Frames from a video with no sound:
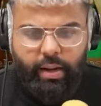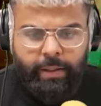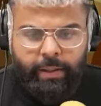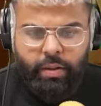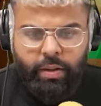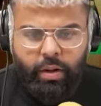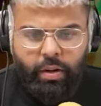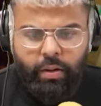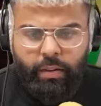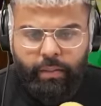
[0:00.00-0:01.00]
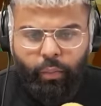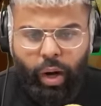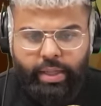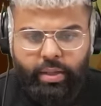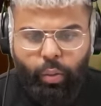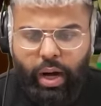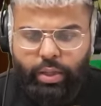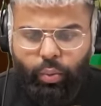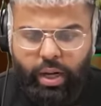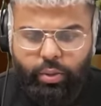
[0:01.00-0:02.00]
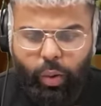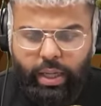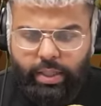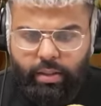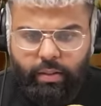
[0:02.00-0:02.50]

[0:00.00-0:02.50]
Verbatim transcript: Got him. Hey, yo! What? What? What? What? look,